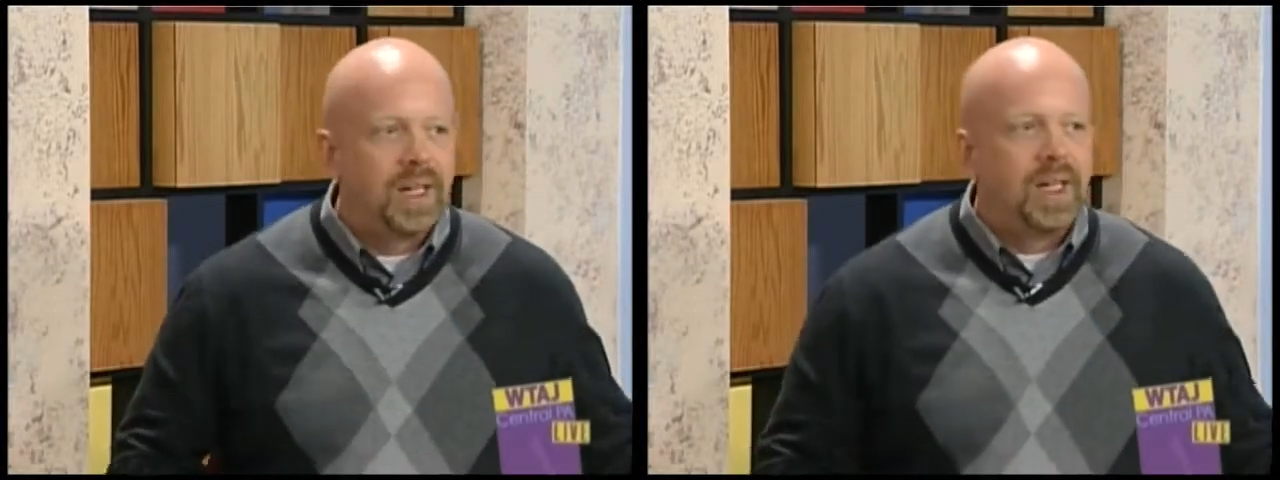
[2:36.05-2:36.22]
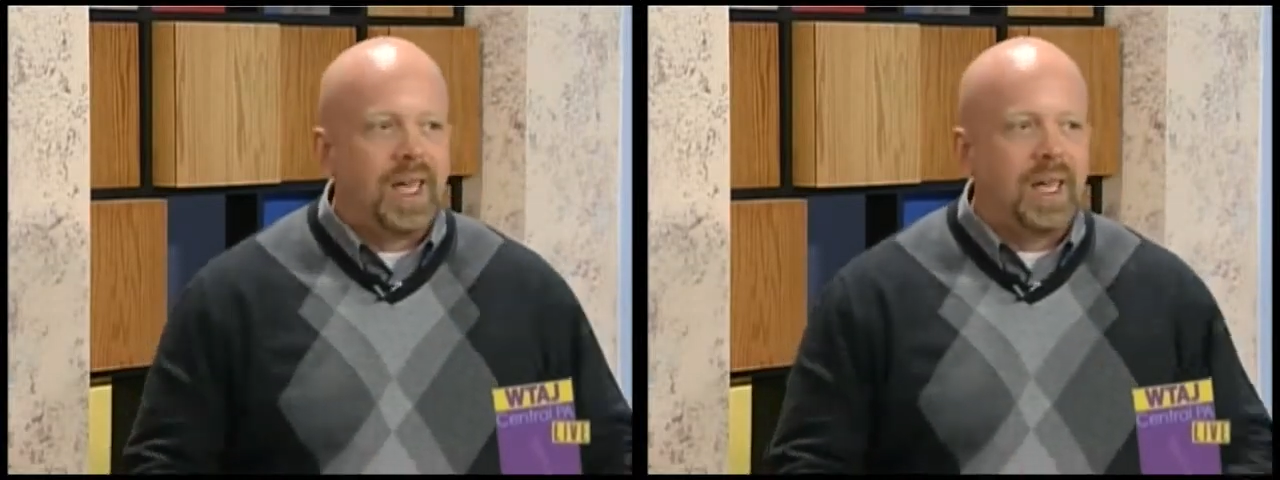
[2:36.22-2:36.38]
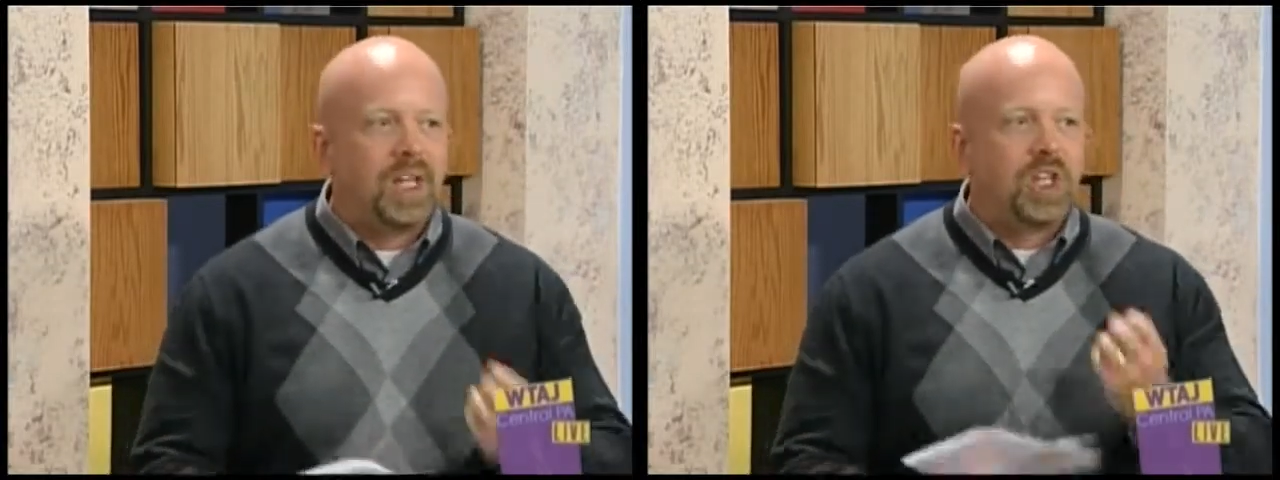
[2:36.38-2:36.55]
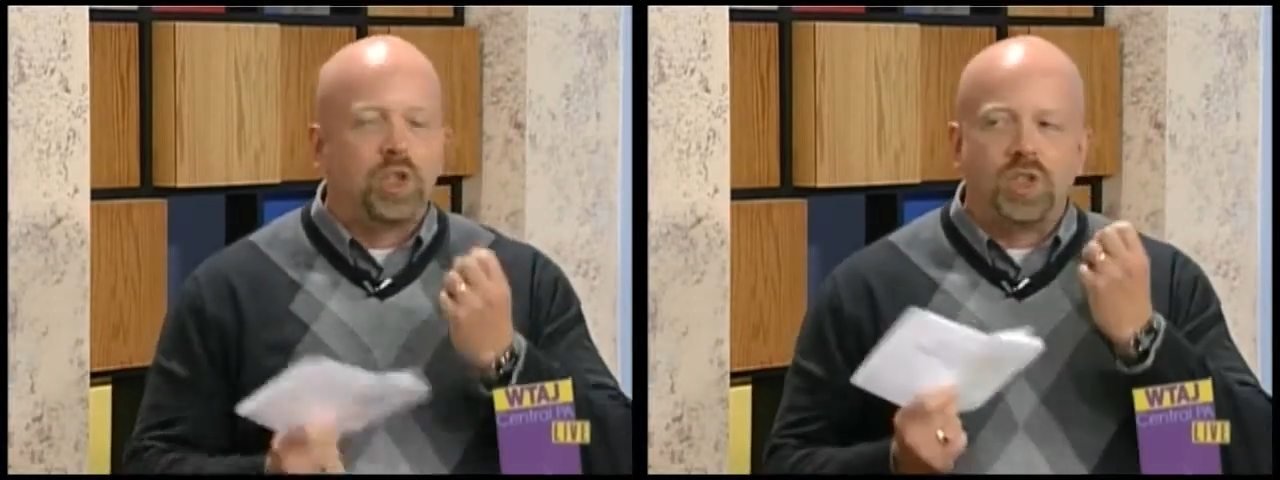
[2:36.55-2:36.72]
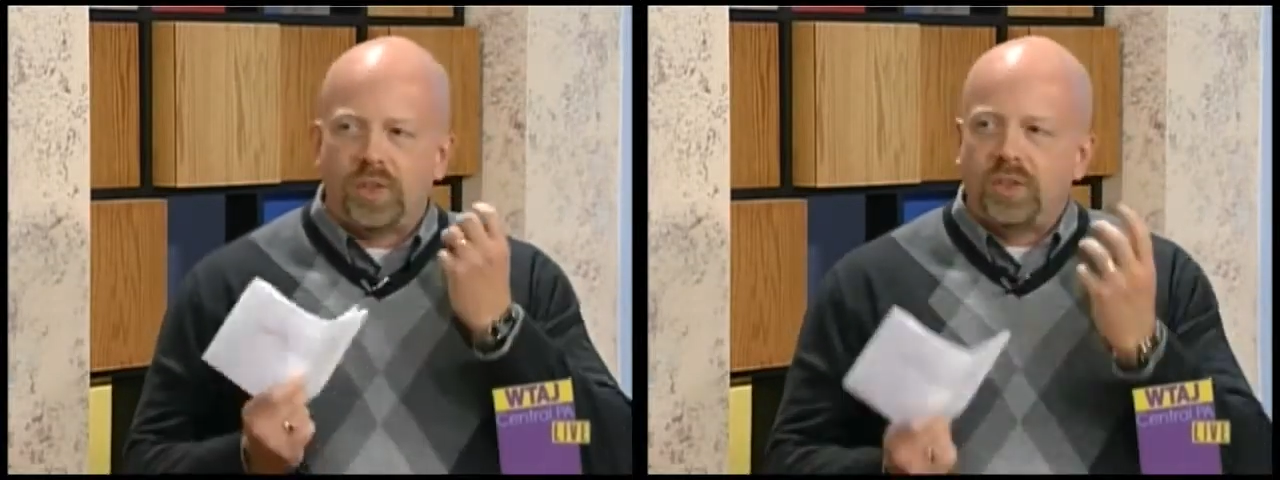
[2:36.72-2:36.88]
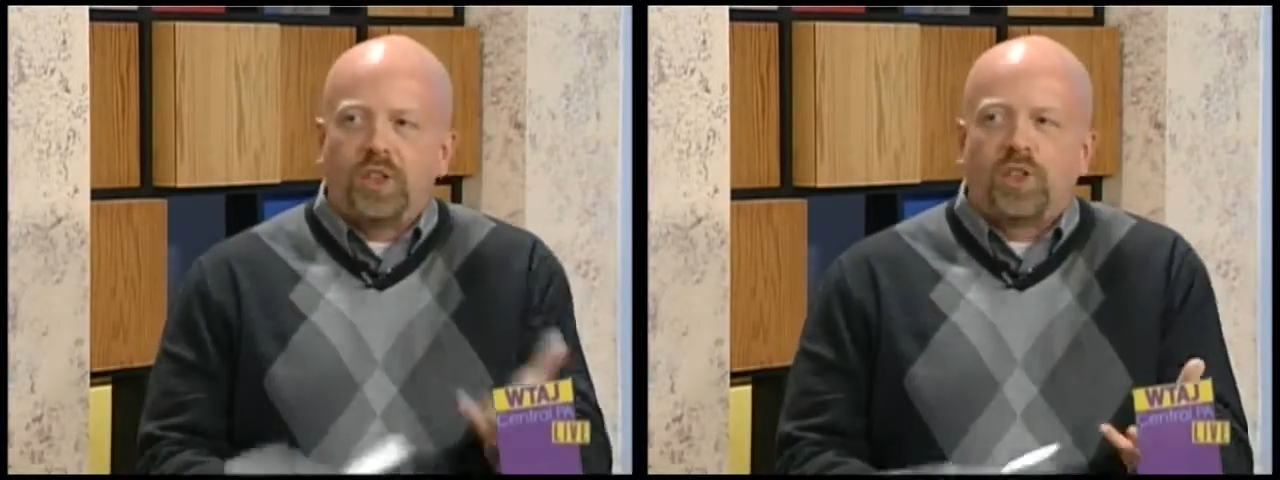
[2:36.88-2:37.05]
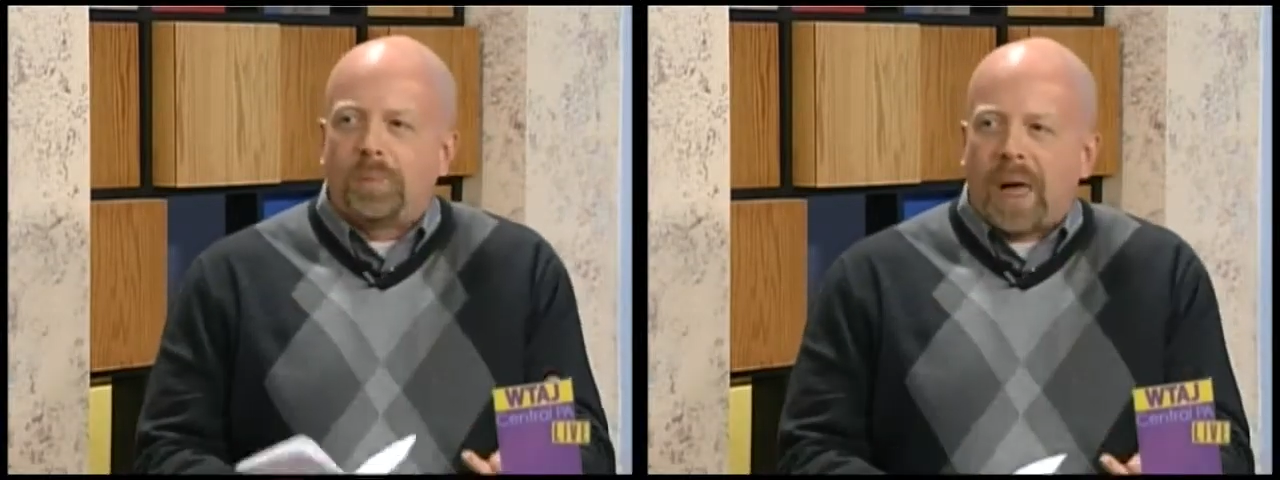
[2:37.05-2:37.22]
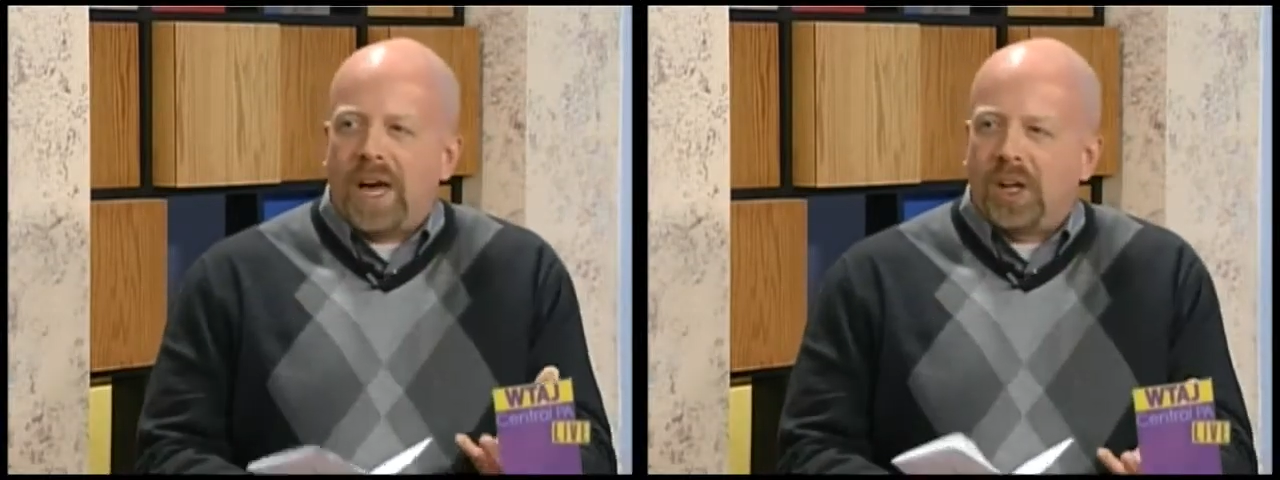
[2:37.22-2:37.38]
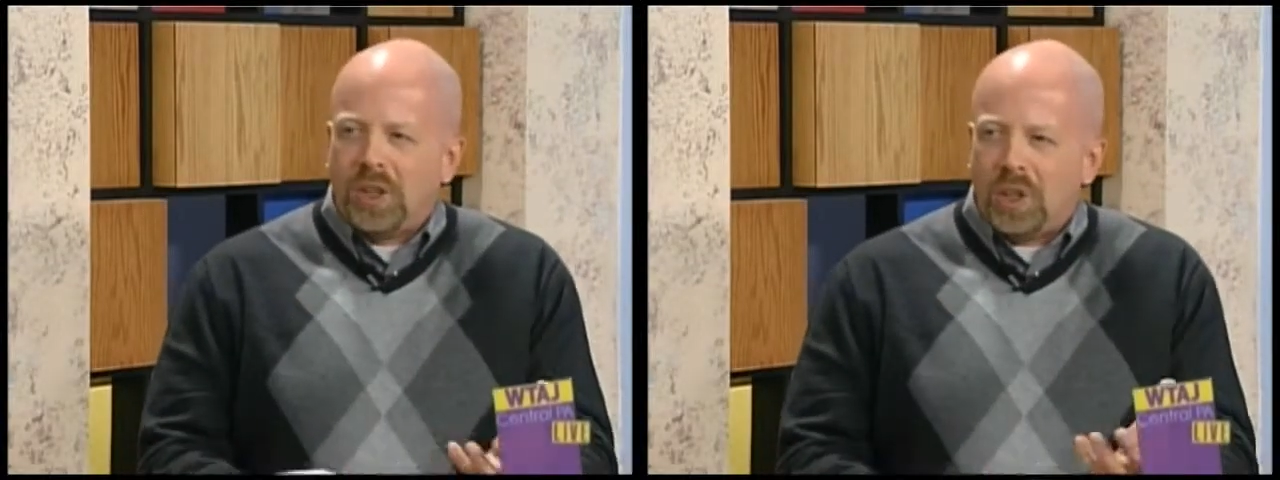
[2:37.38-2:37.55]
and it could just
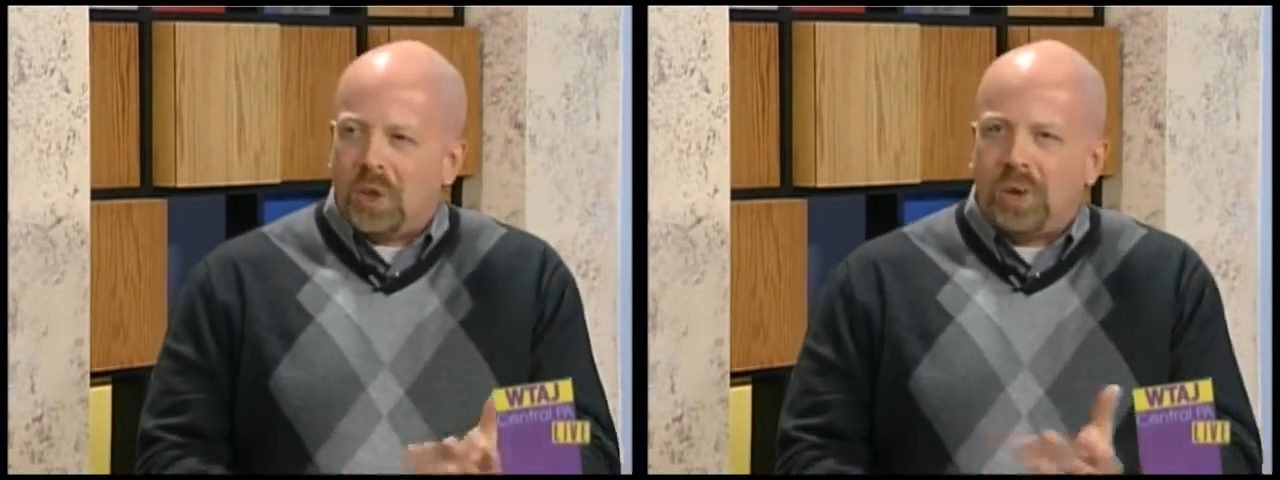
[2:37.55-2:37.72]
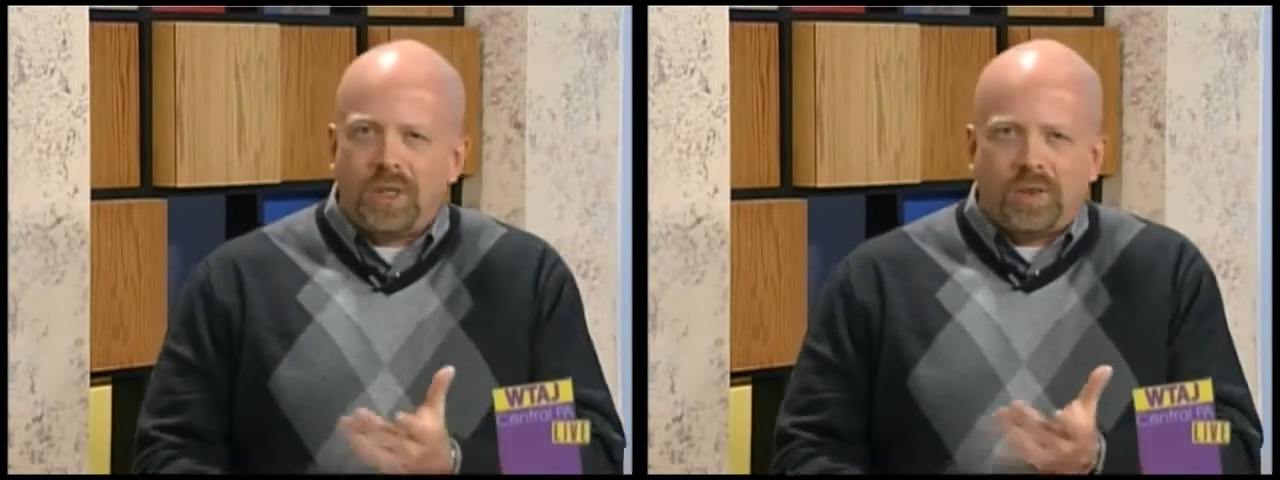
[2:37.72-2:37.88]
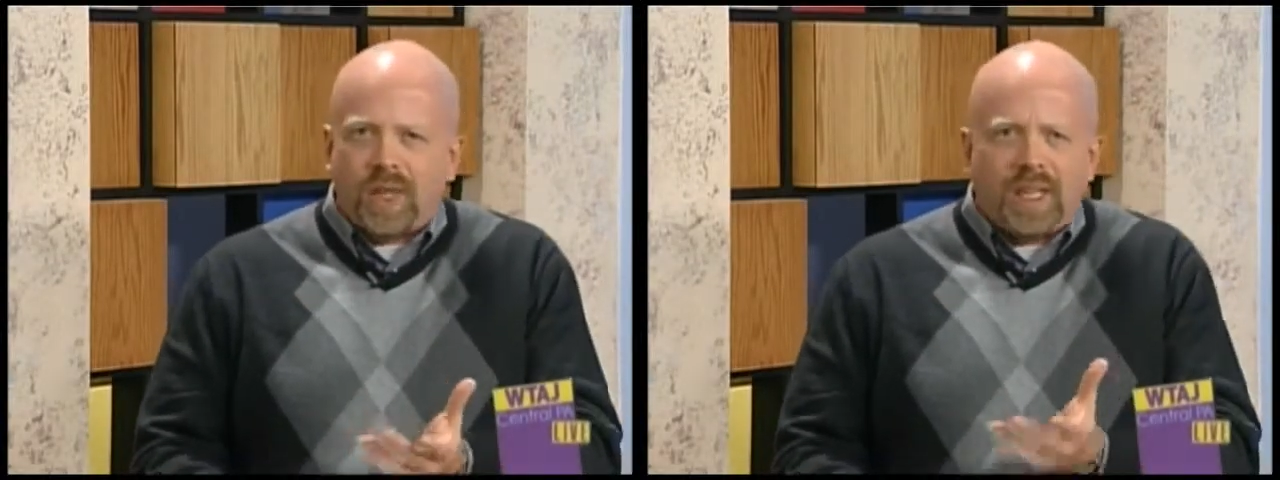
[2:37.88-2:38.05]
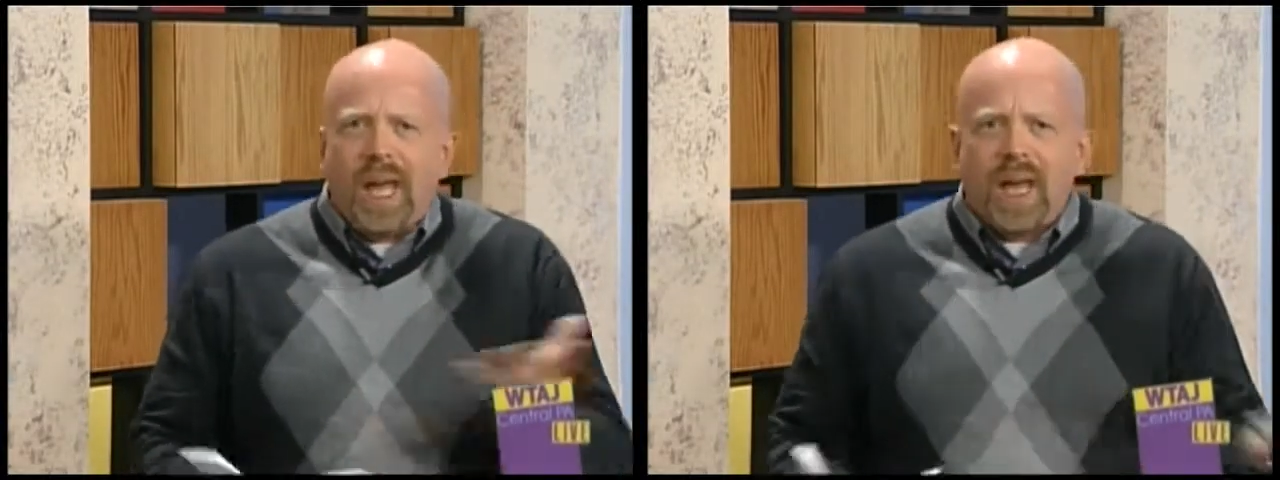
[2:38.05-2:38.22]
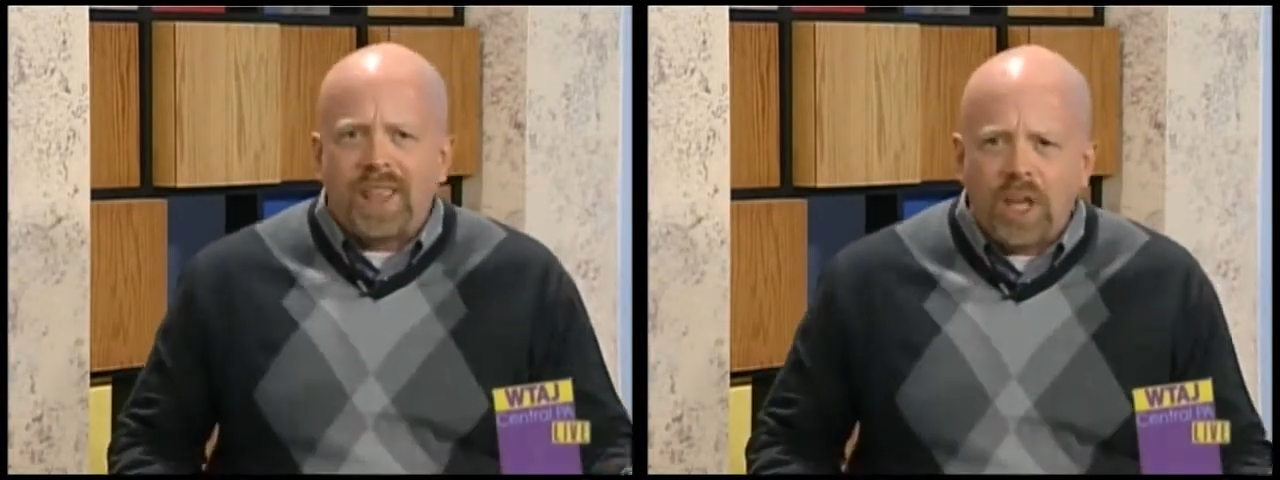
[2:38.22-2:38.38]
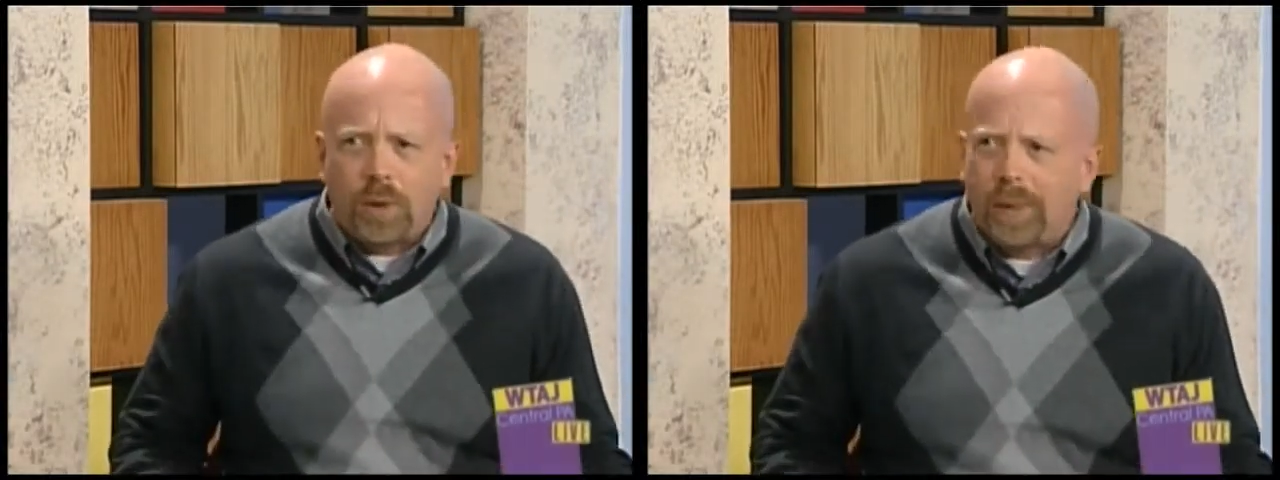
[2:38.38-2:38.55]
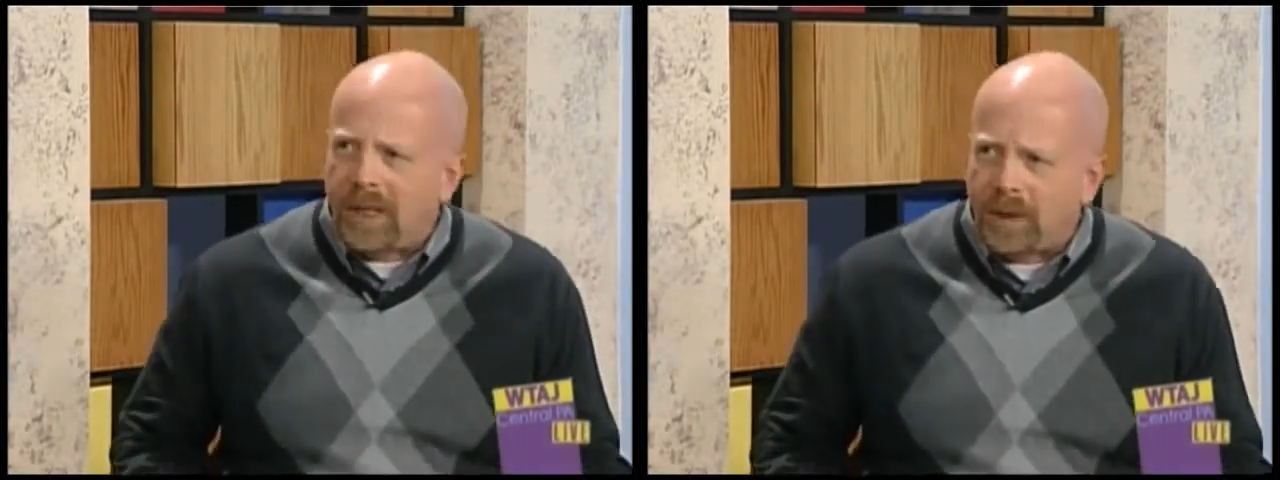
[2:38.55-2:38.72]
inspire you and you say yeah that would make,